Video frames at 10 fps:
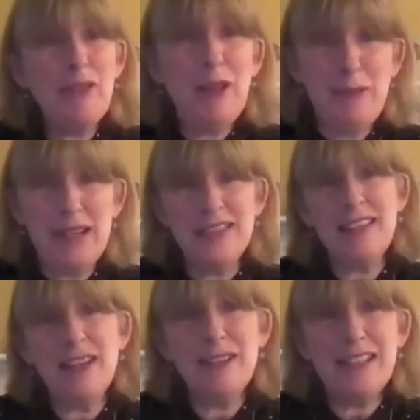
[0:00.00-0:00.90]
feminist
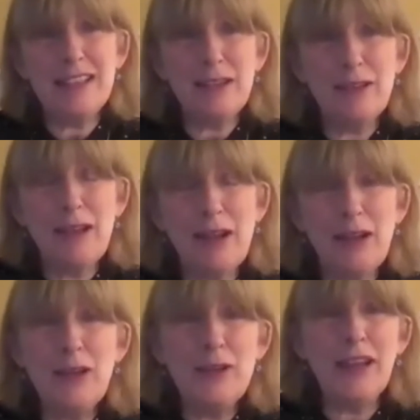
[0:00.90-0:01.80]
theories,
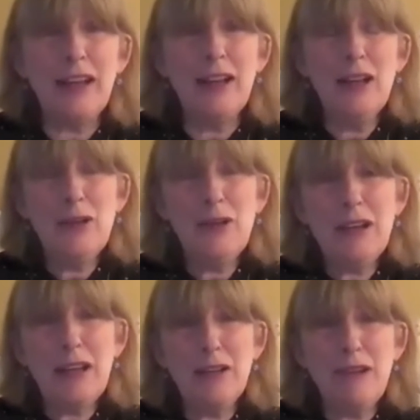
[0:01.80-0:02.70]
including
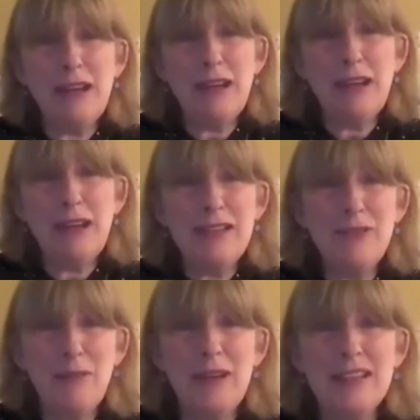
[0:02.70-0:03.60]
critical race
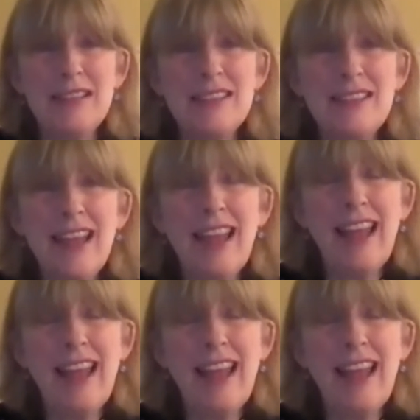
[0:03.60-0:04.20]
feminists